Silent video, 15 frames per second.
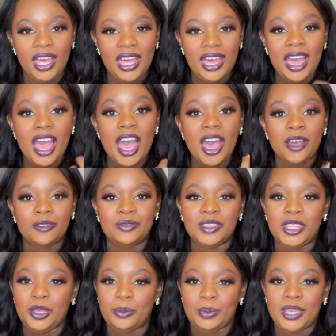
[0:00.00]
have
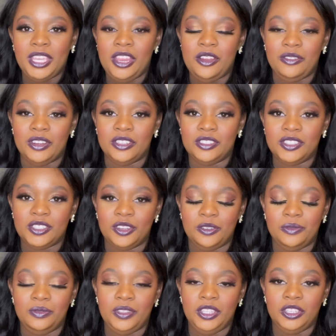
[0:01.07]
the appearance
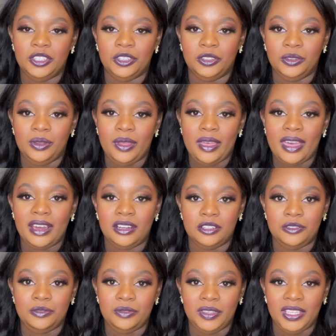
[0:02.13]
of, you know,
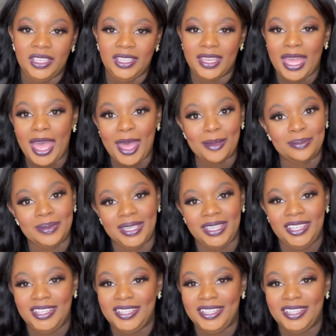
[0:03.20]
healthy, happy